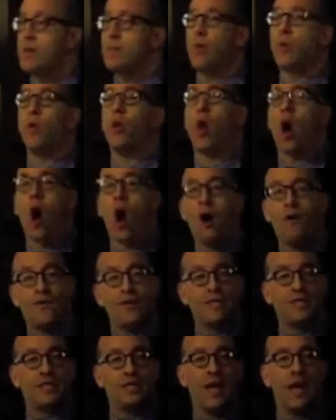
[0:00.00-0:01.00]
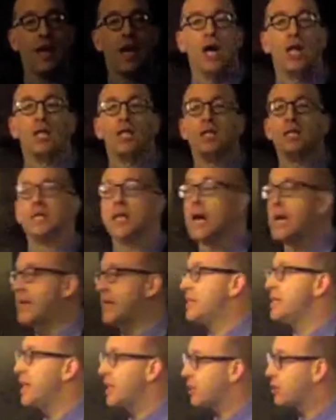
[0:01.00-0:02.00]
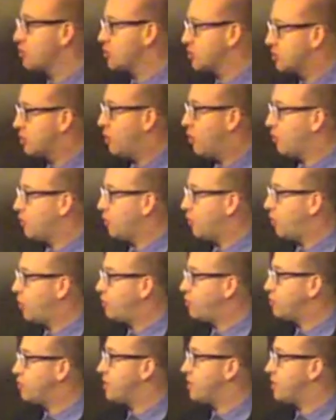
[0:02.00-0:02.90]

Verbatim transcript: people will often say, like Necker's compte